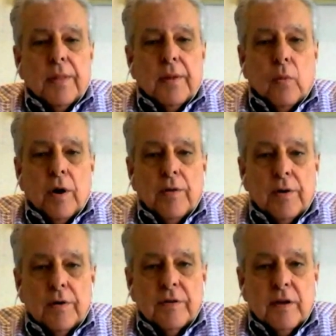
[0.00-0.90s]
where
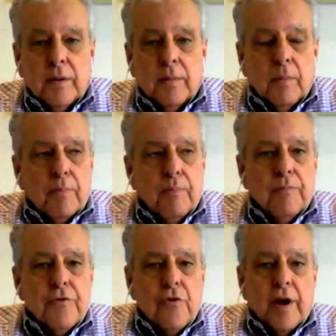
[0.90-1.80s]
there's a
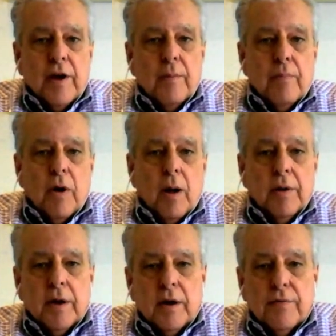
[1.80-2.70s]
TREC
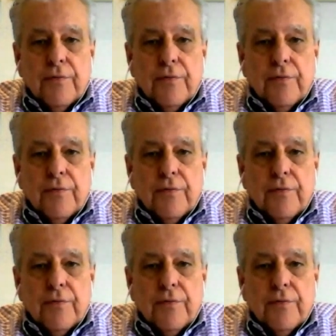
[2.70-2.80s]
promulgated